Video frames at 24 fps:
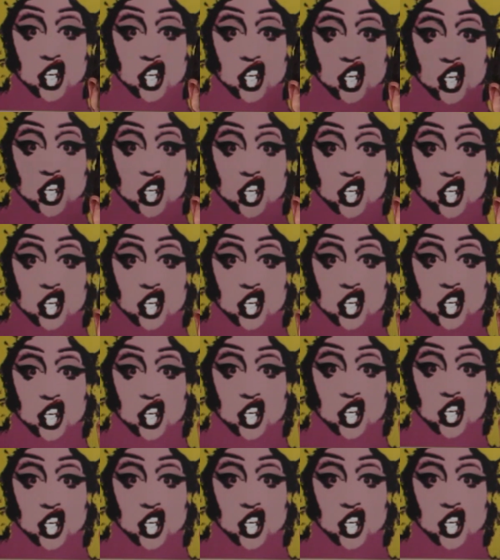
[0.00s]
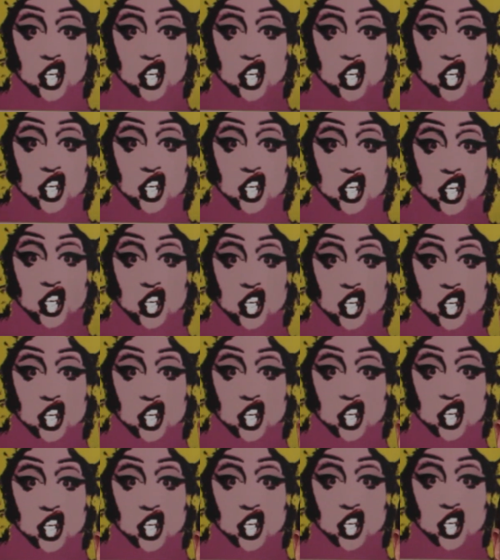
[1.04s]

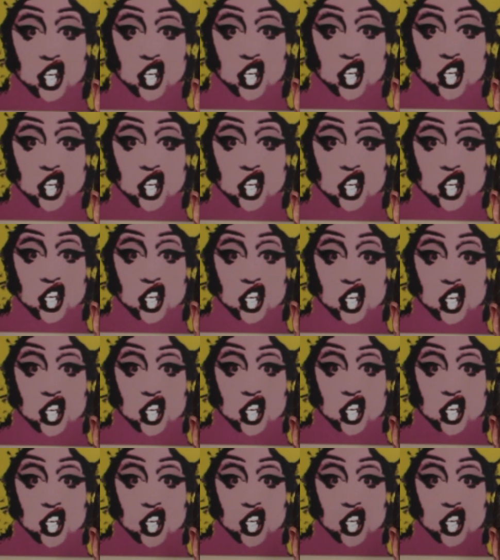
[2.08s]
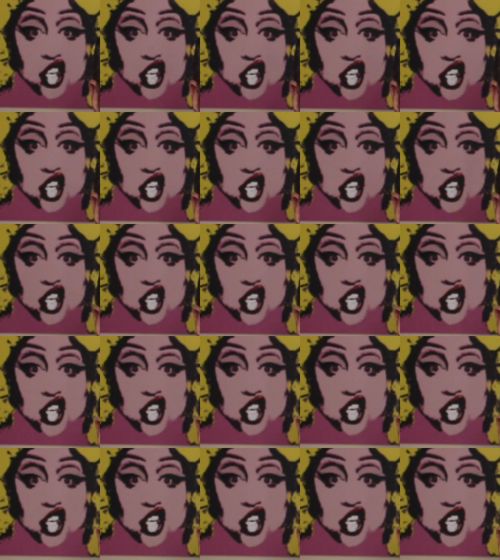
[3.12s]

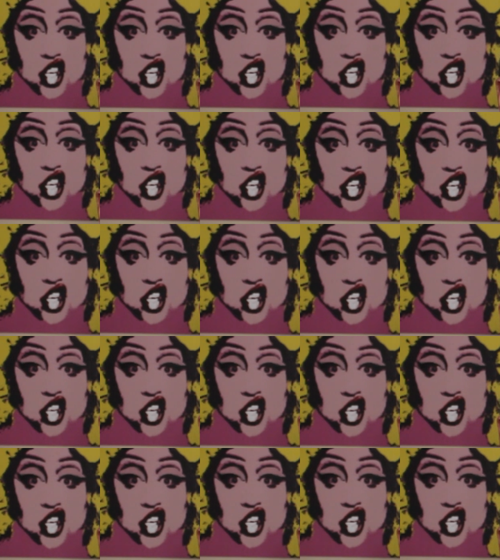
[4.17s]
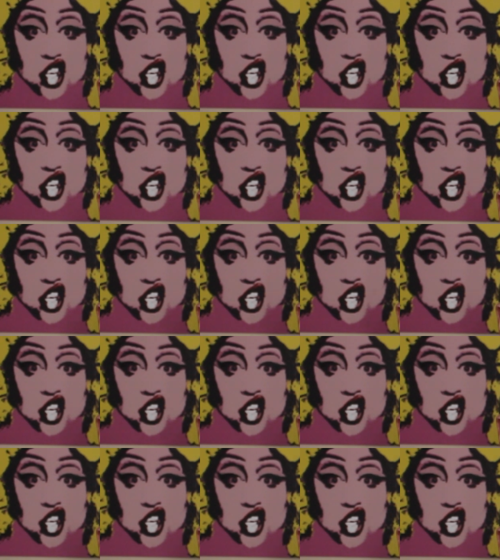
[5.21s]
(not speaking)